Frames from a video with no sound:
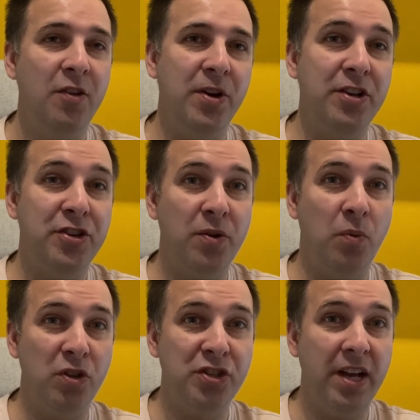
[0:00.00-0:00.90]
which
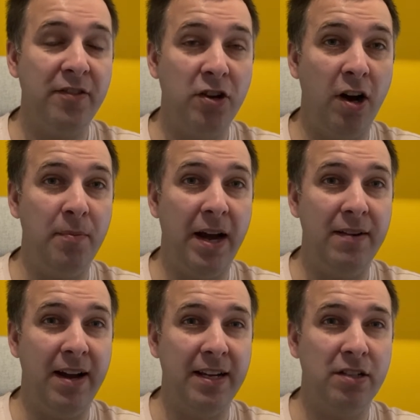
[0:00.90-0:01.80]
once I've got my
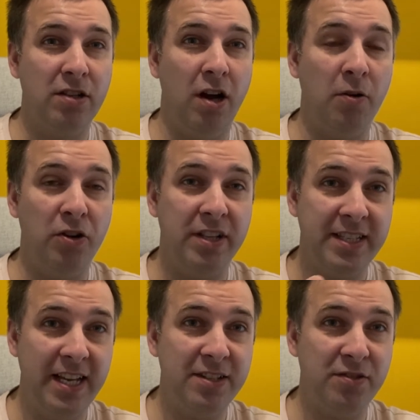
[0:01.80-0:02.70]
writers out, I'm going to
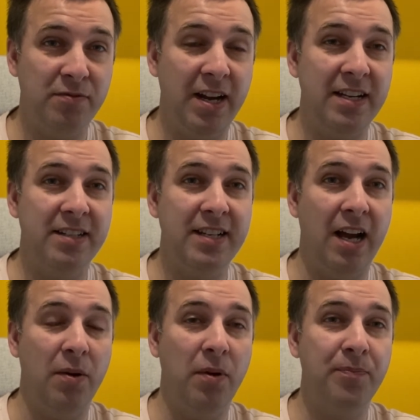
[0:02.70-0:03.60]
test some writers
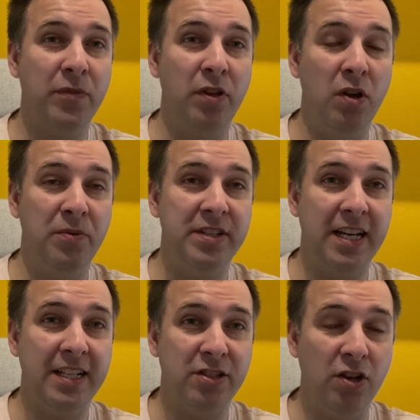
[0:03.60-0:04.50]
out who've
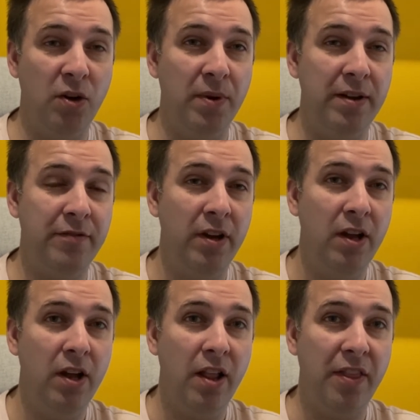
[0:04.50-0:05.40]
decided to go with,
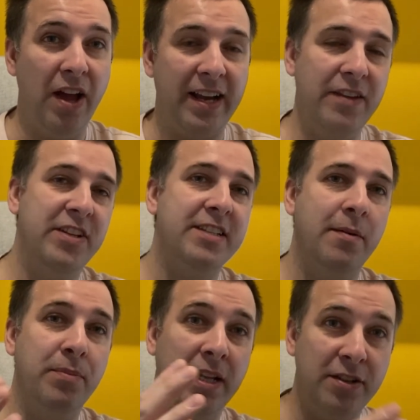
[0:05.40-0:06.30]
that I give this template